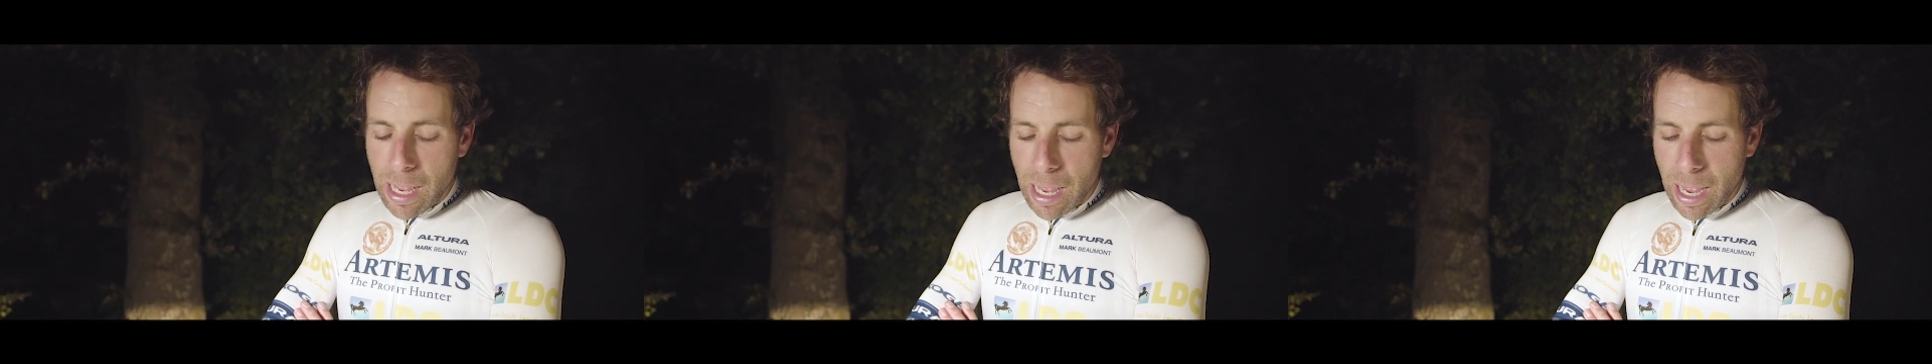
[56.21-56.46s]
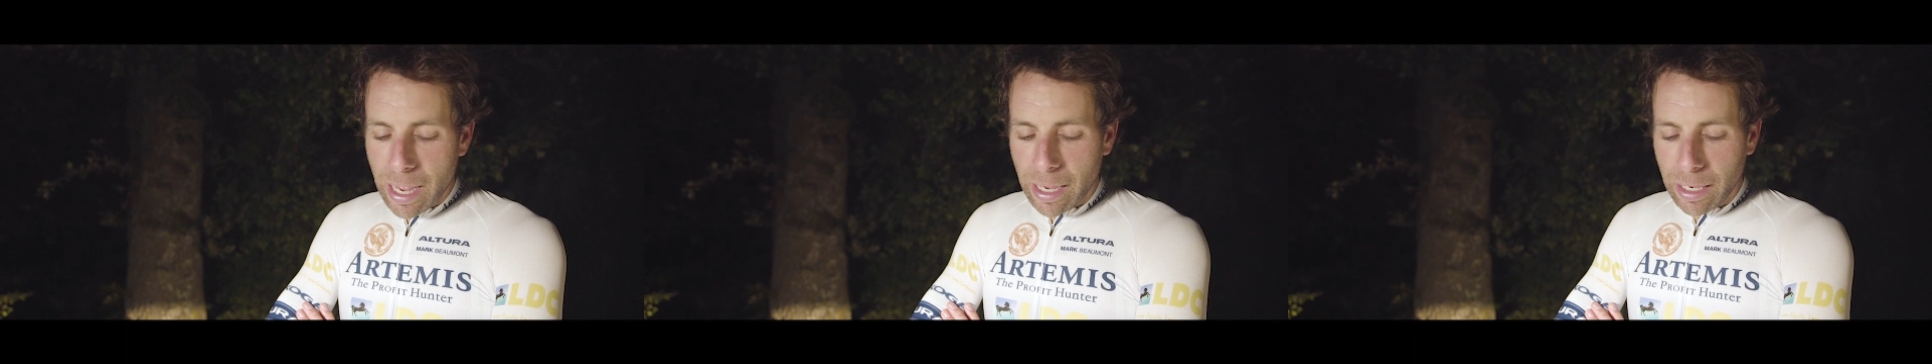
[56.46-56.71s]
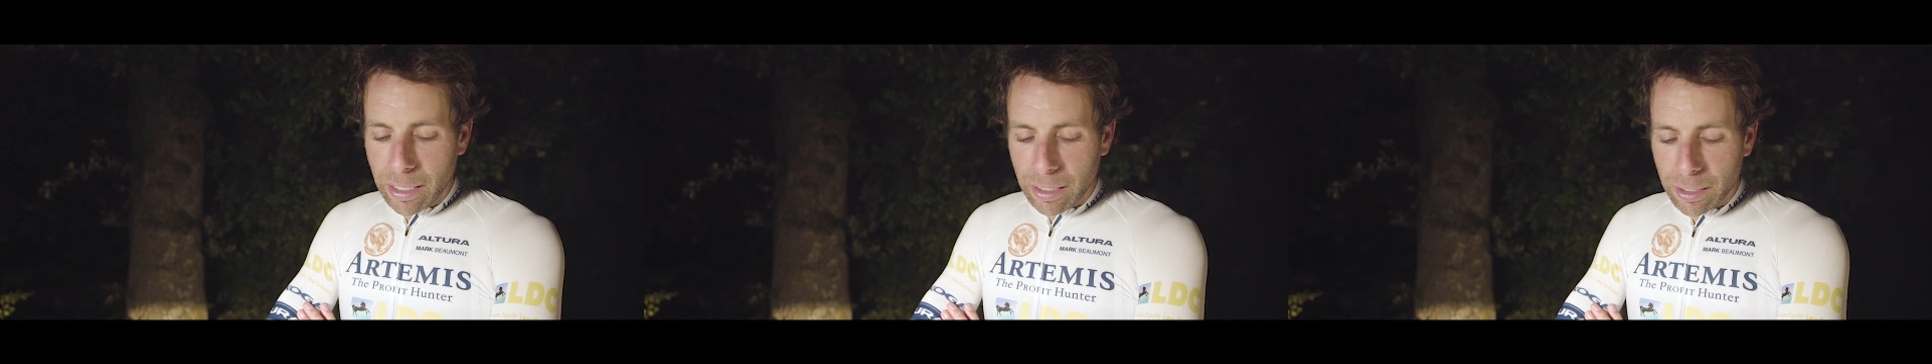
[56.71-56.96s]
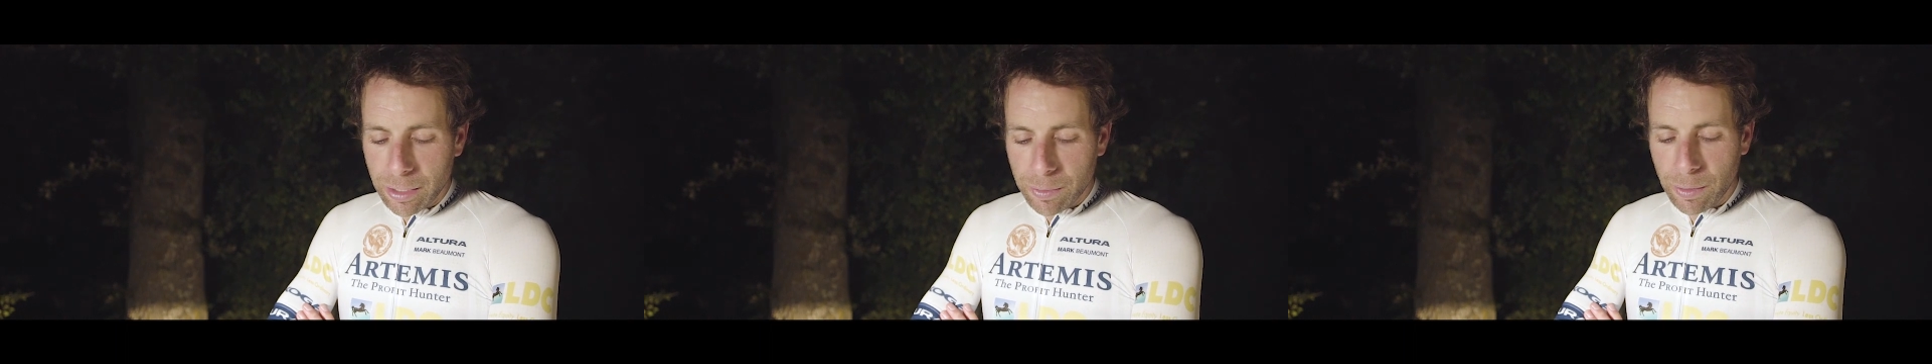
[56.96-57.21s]
Uh,
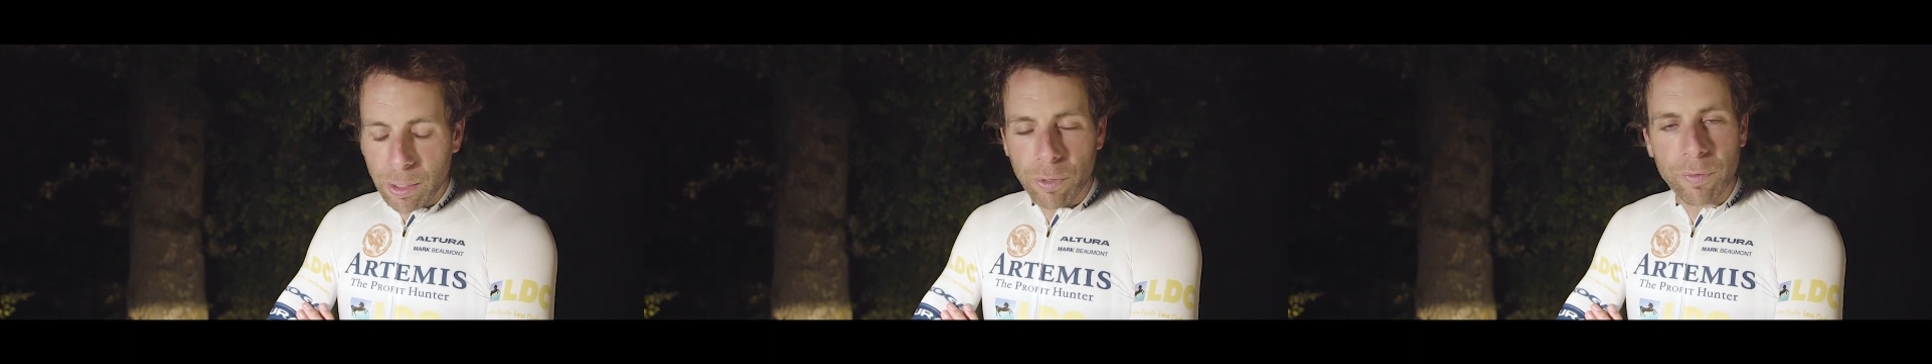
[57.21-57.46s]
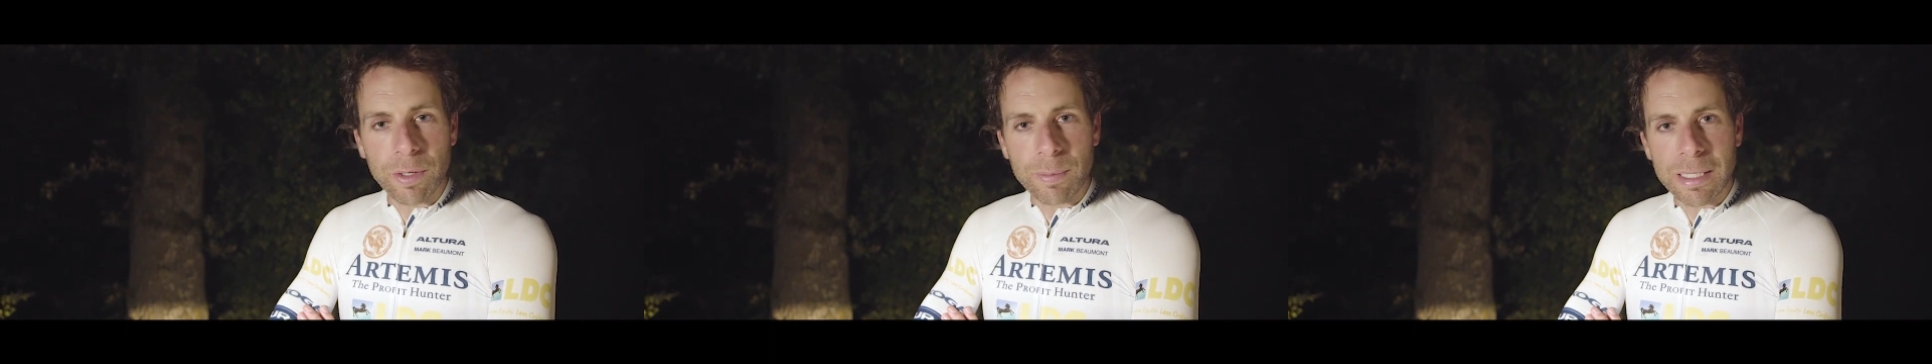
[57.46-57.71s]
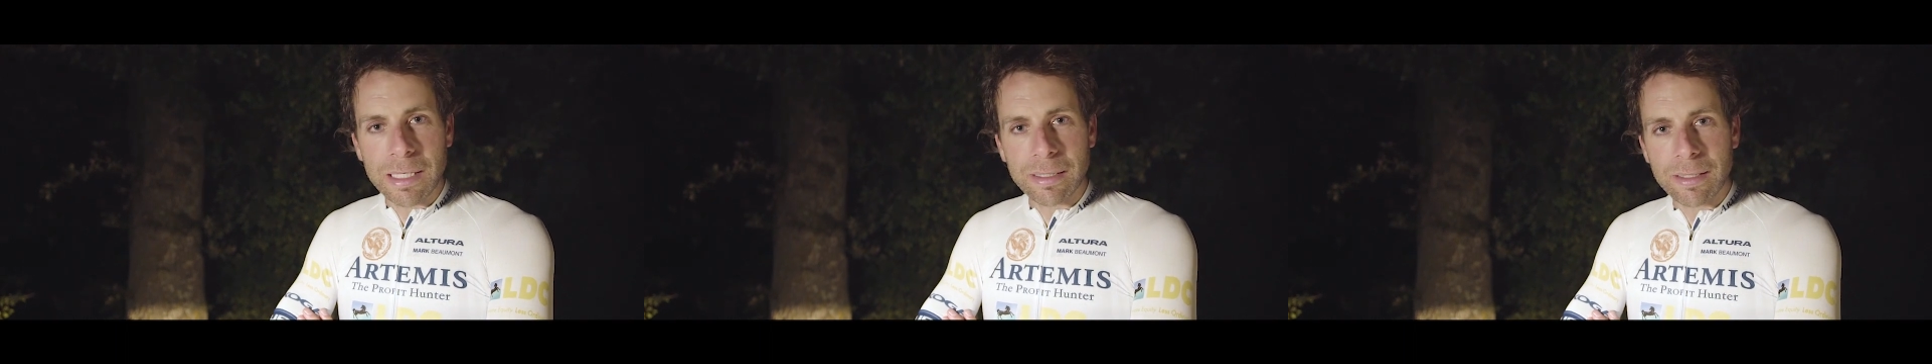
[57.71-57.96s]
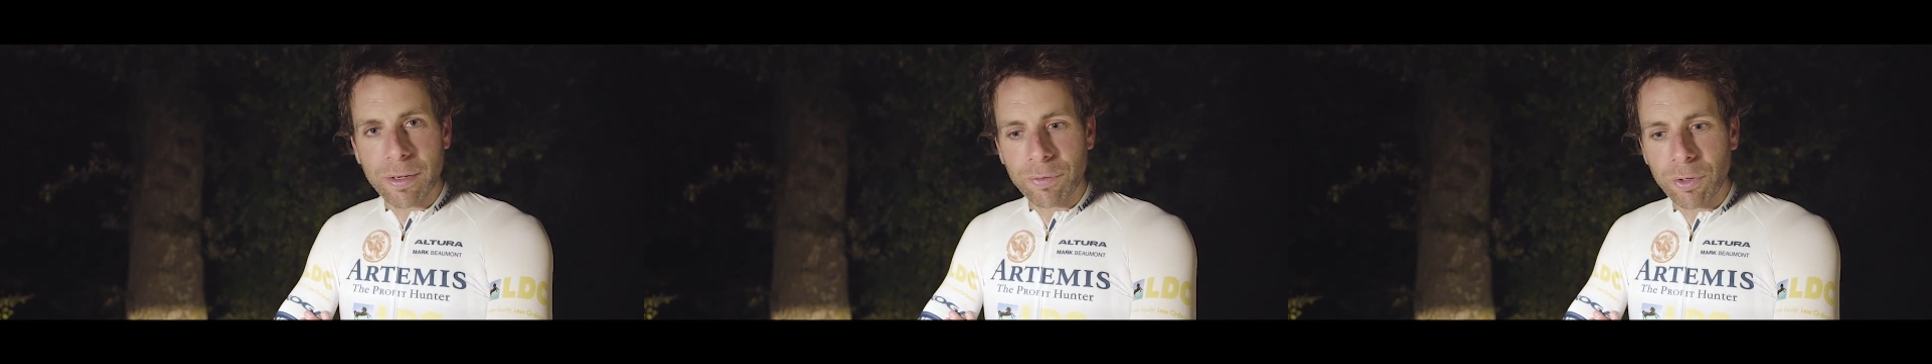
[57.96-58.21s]
quite a lot of other media
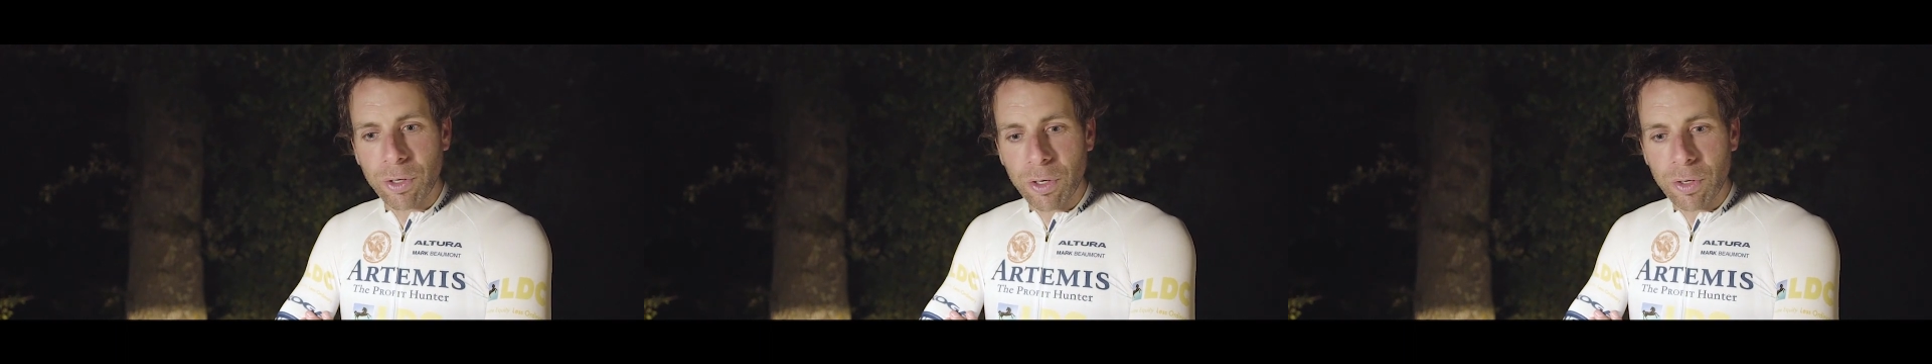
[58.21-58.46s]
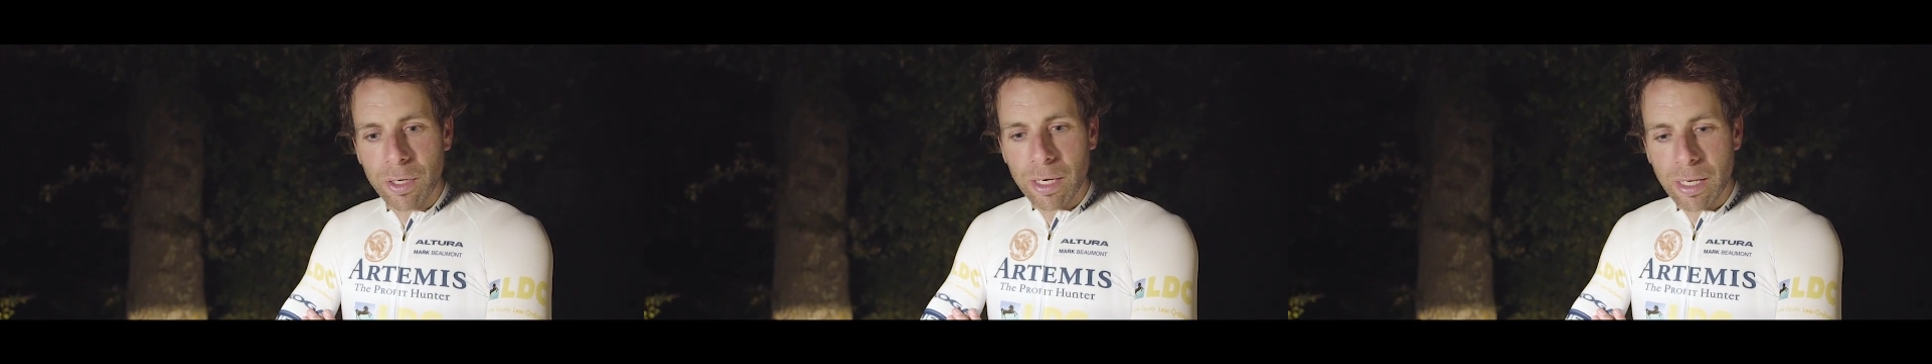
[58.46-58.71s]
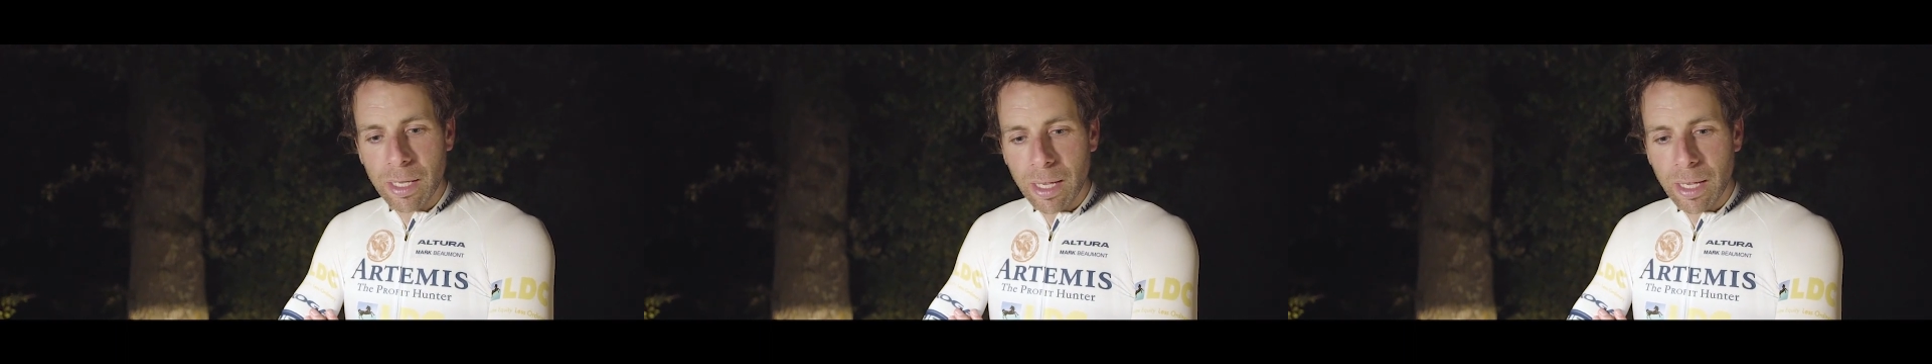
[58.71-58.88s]
stuff going on.